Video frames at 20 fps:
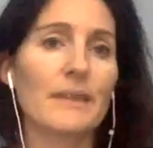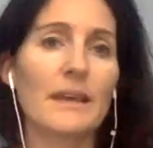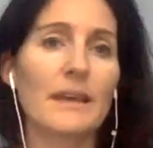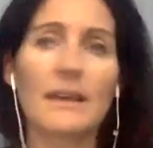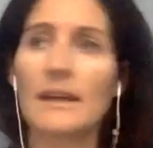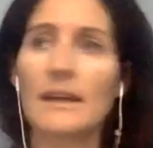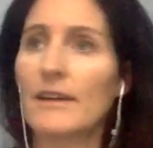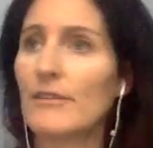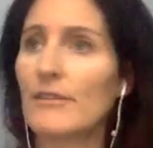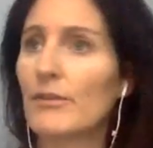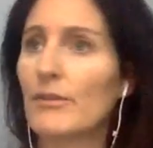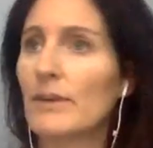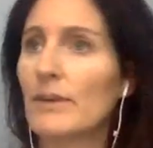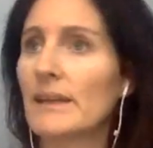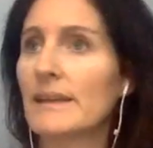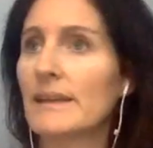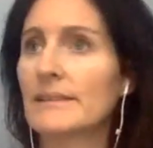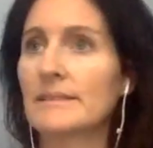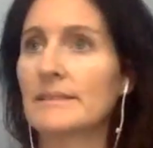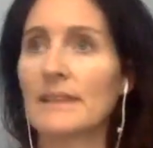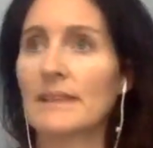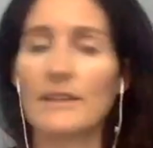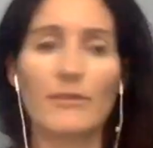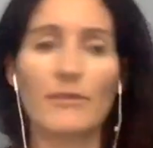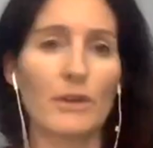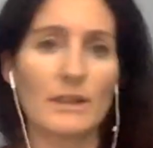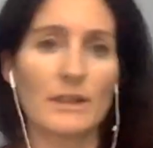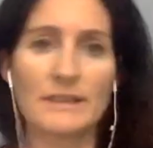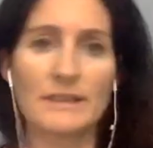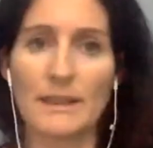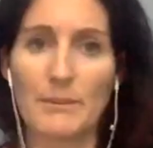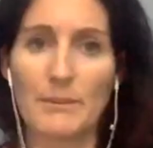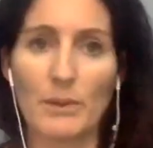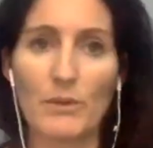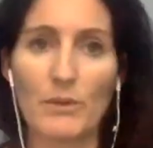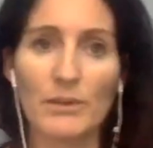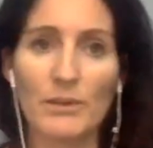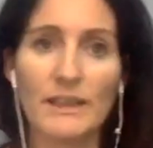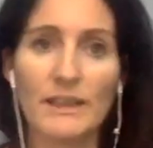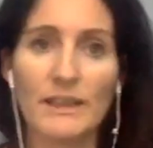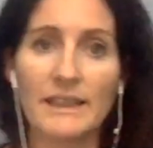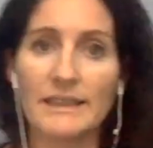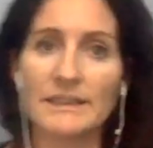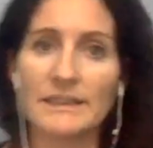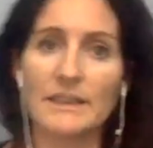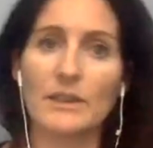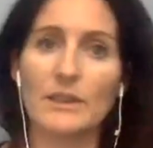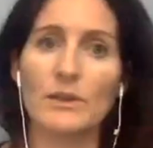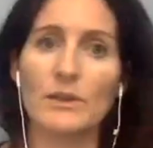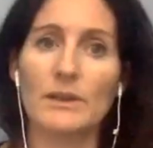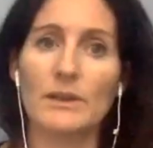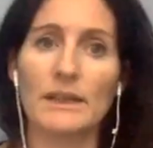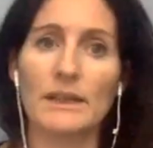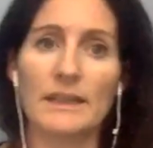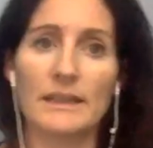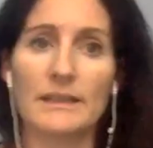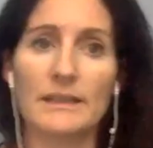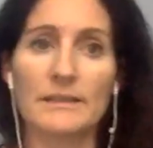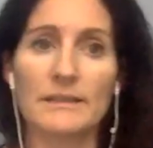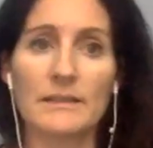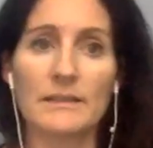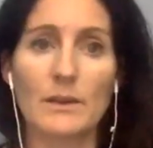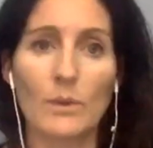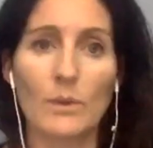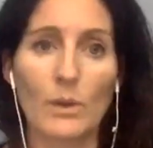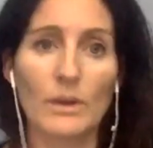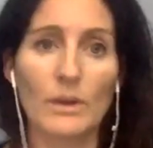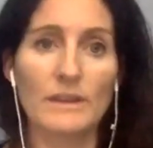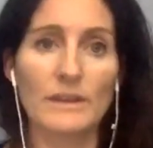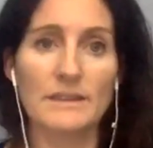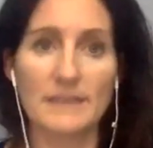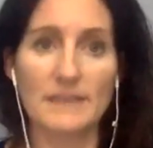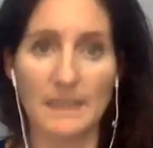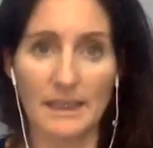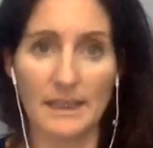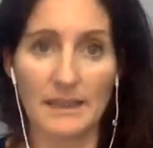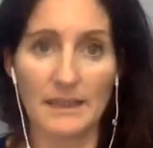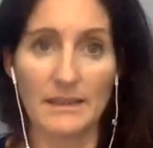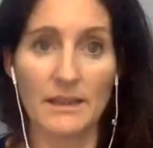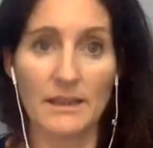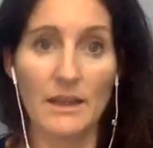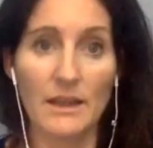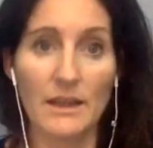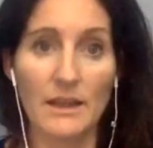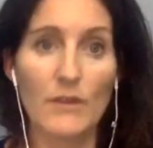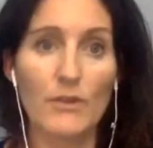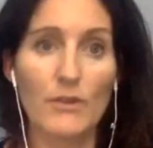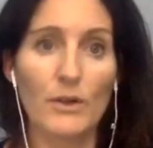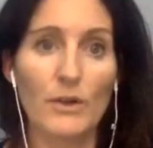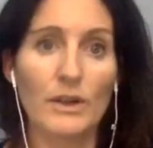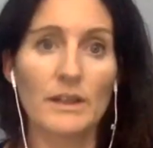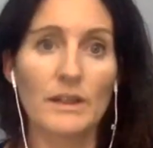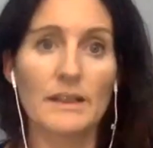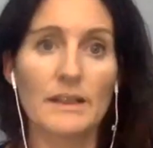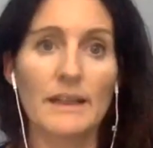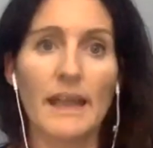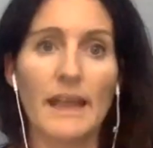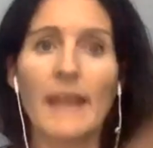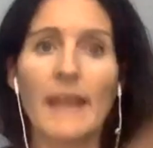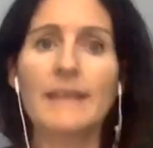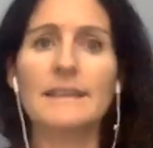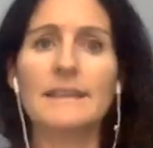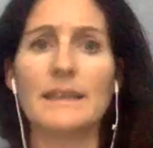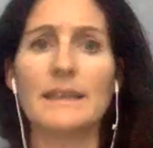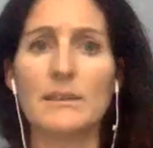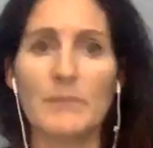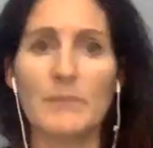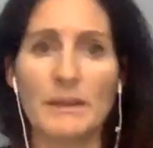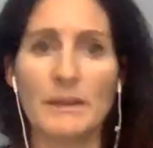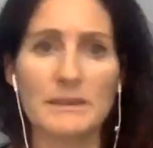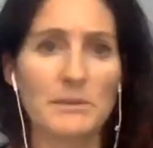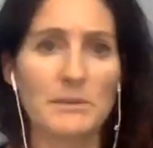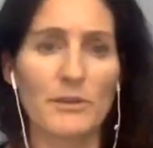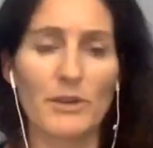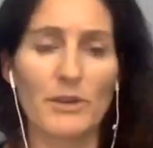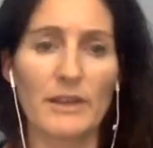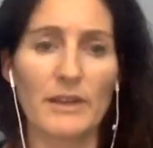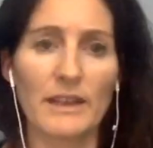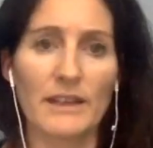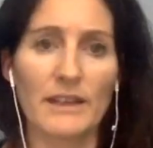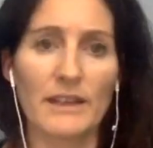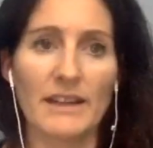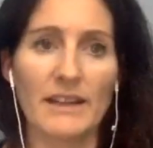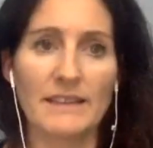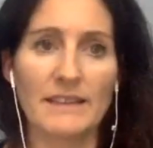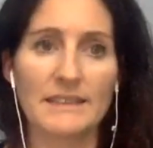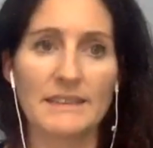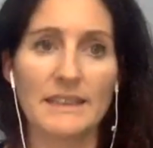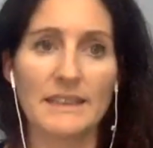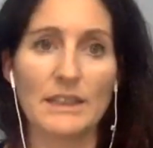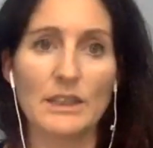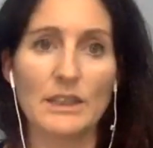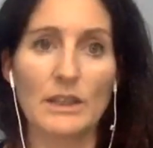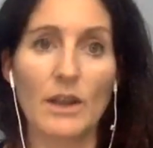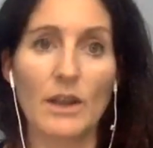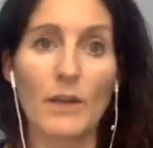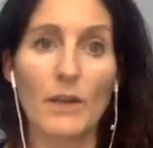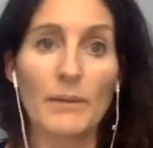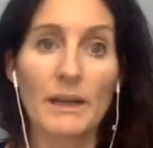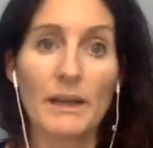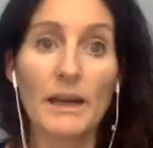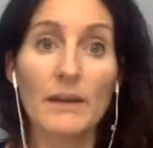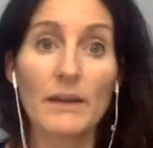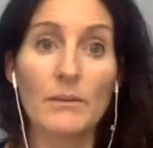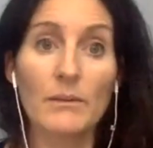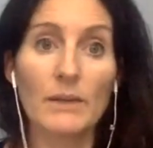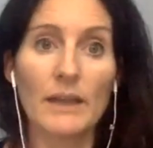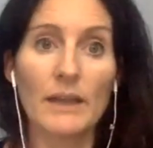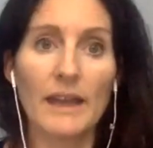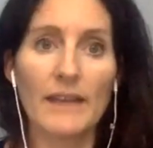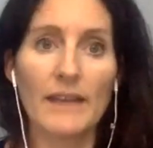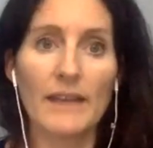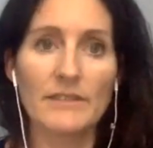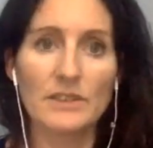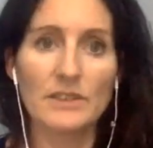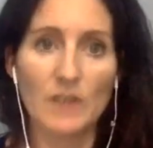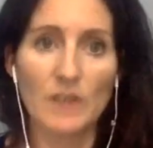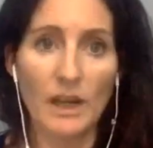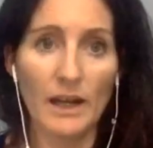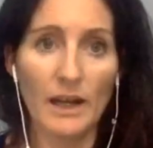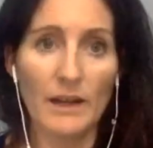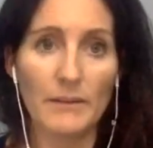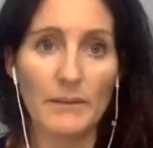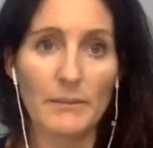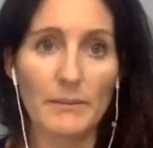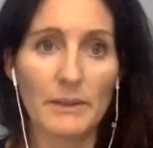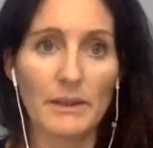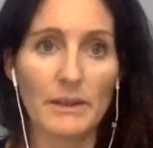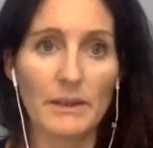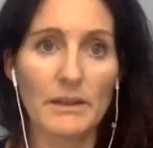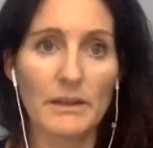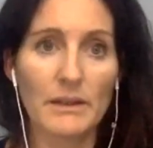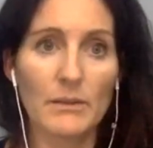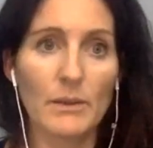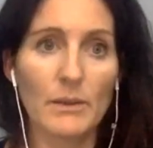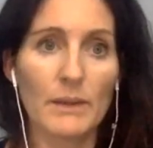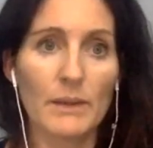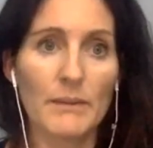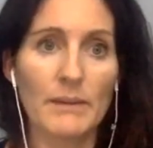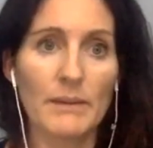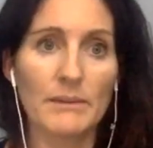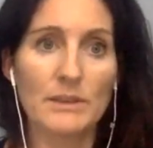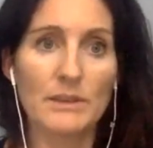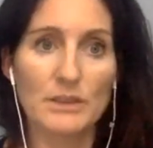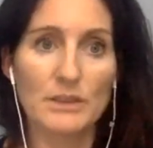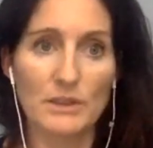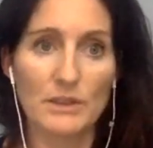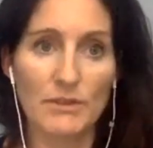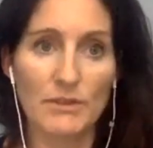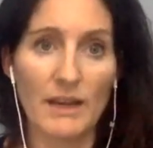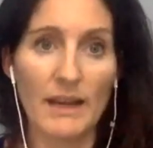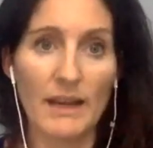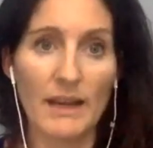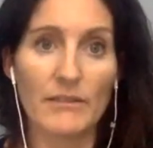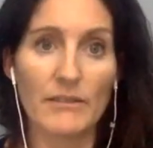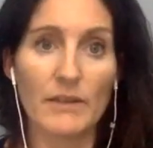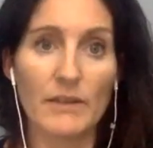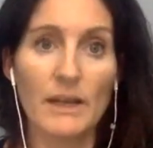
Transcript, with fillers: if we say for example if we continue in quarantine for 18 months before they get a vaccination, oh my God, will I have a job? Will I be able to survive?